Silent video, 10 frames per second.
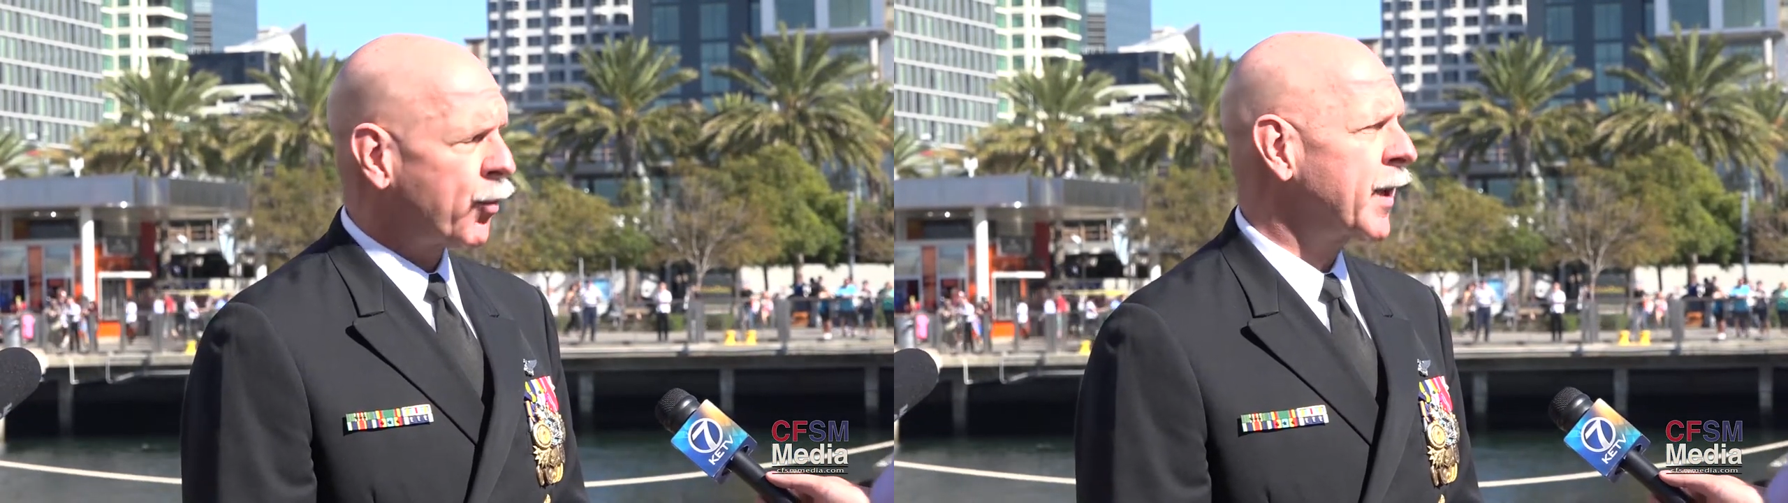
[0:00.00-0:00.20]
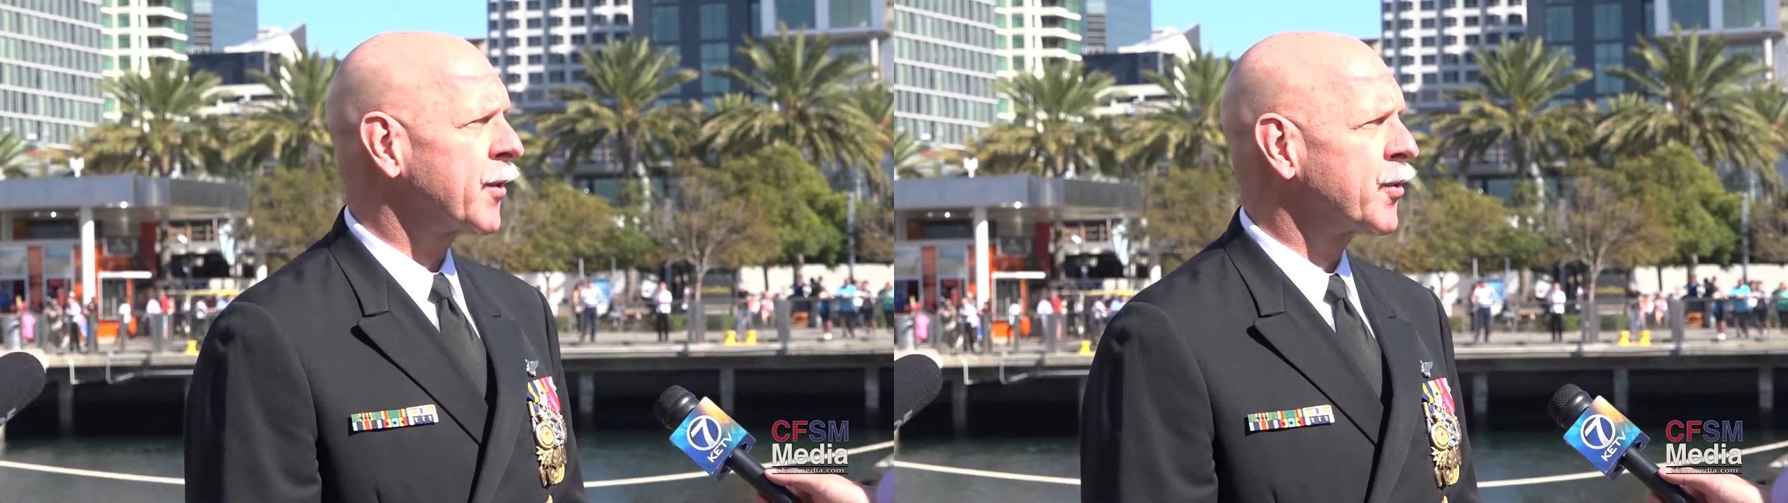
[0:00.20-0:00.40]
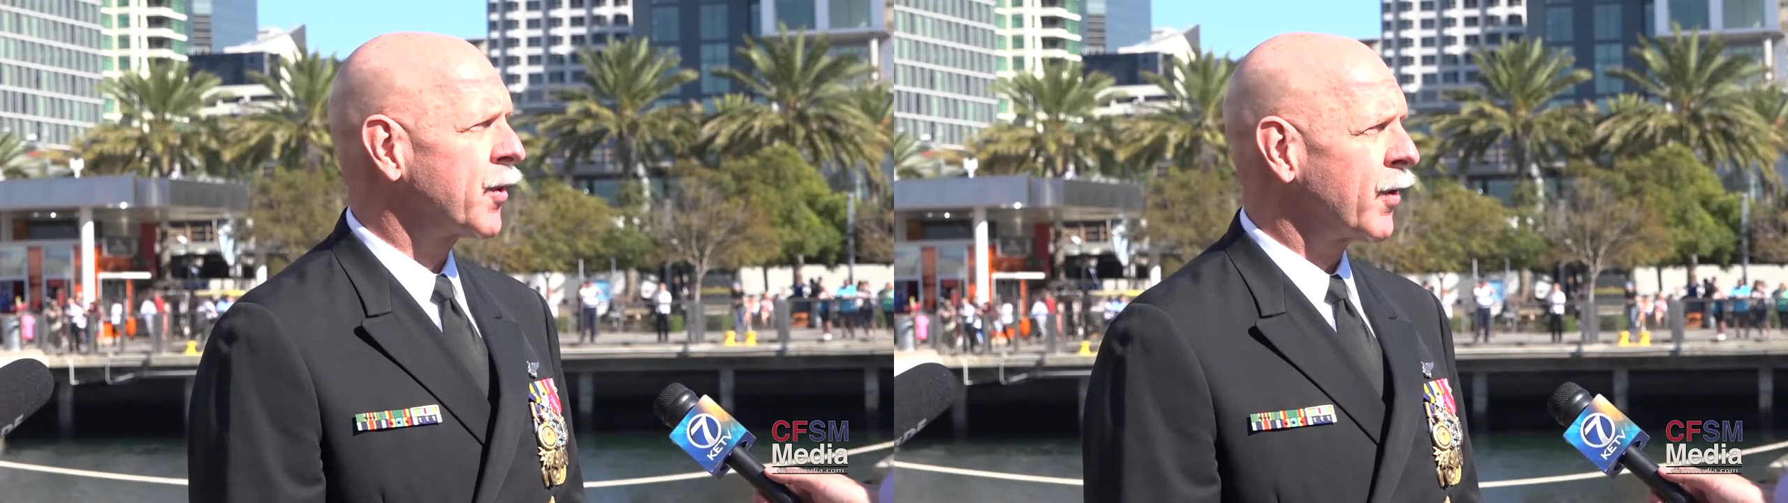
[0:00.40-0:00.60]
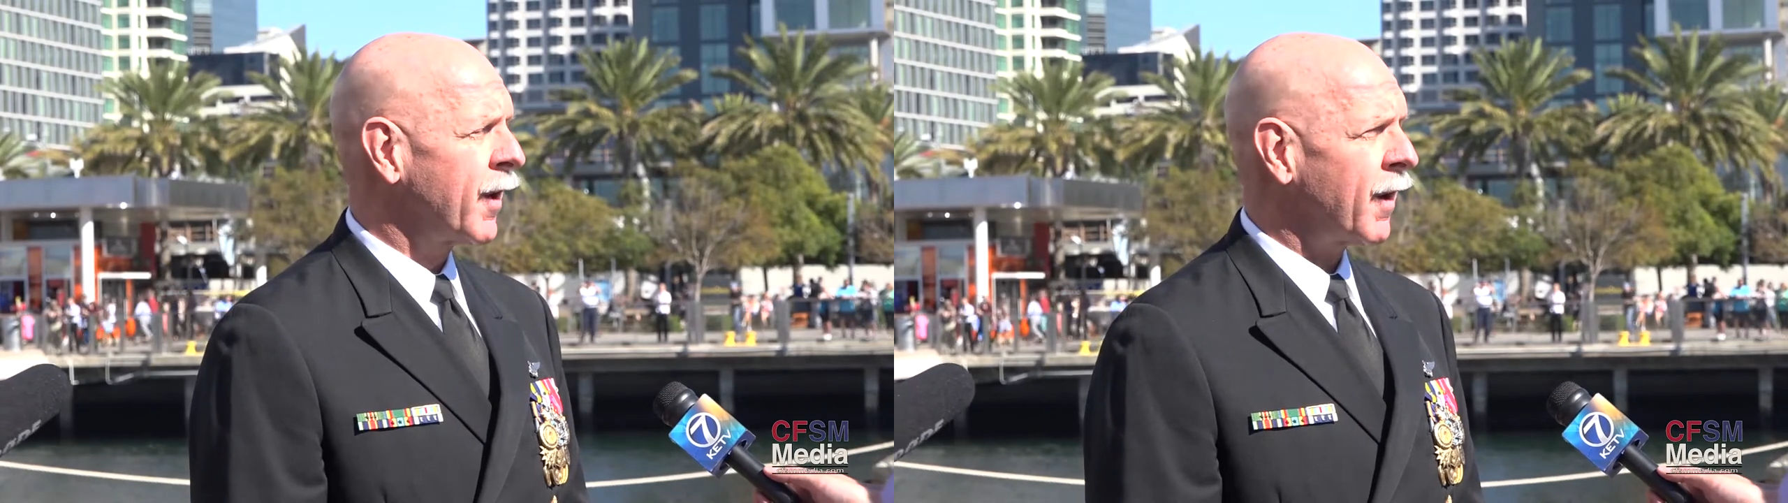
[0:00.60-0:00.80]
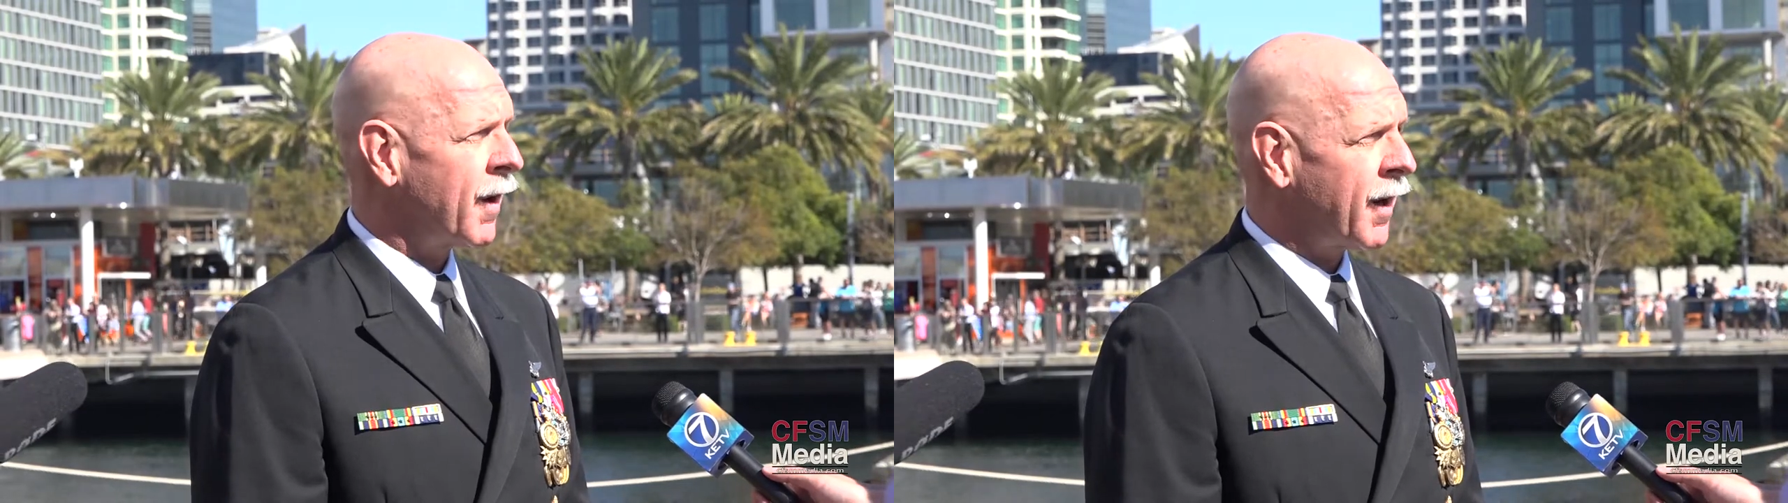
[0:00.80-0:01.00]

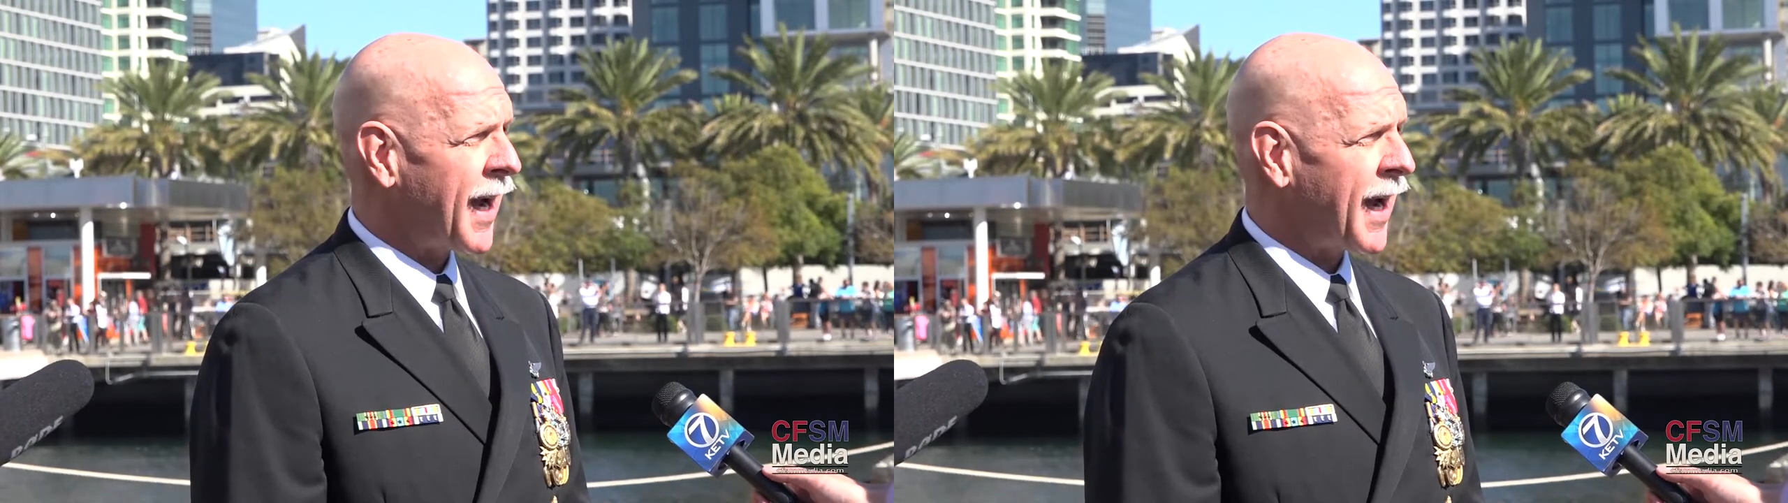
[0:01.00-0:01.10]
reassuring our